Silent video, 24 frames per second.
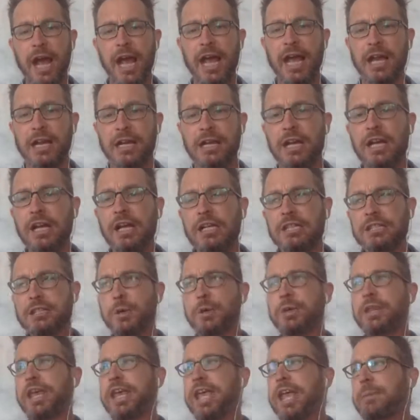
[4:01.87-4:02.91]
And so
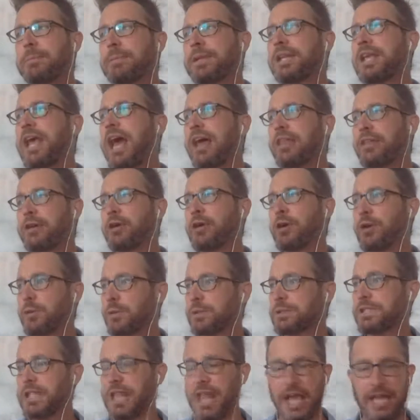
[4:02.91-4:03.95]
when they came together, it
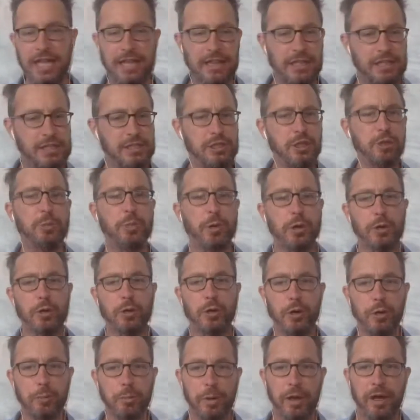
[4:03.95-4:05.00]
was like the super
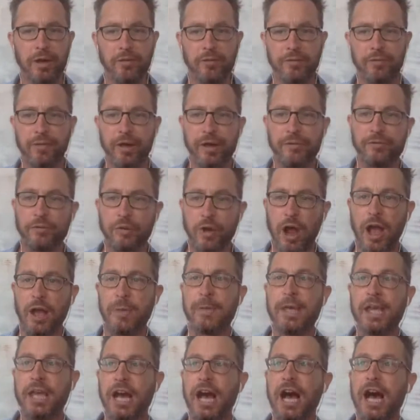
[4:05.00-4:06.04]
group of
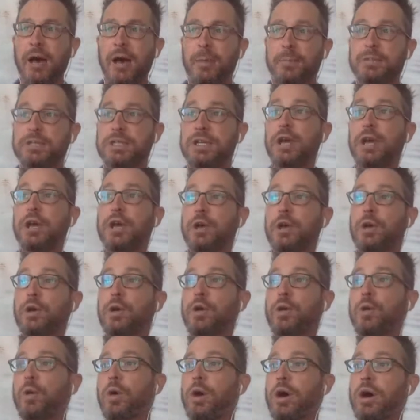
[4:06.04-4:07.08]
grimy cops
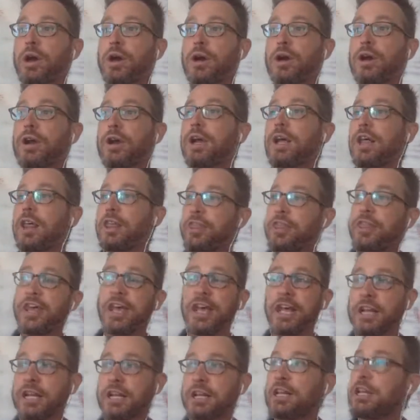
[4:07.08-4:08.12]
who were
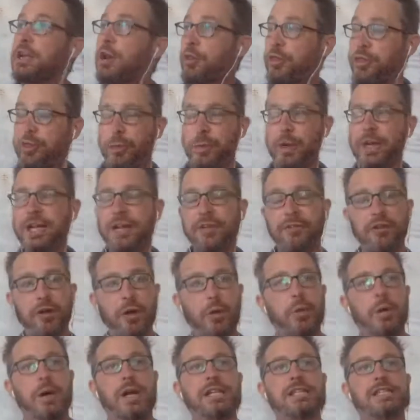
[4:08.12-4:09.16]
then, 3
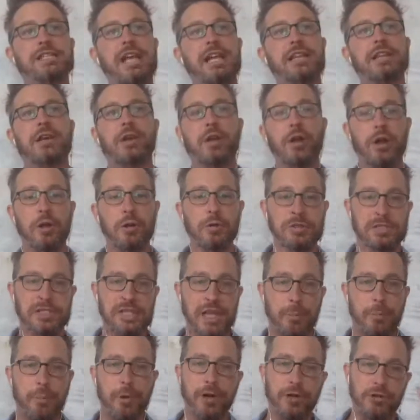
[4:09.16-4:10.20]
different ones had their own
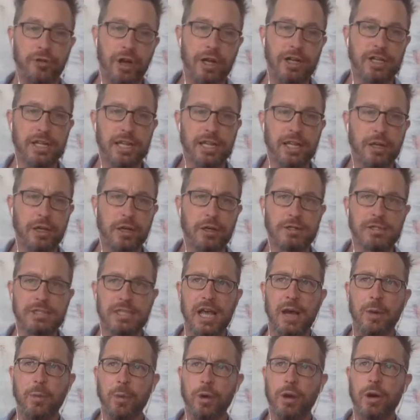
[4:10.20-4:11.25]
separate drug dealers
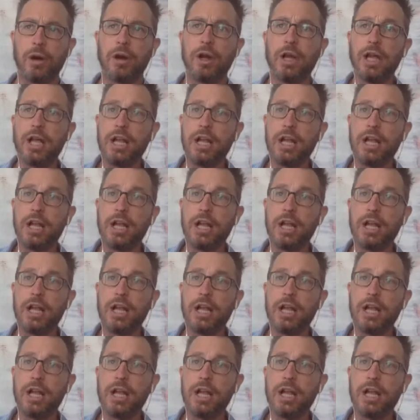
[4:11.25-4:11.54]
that were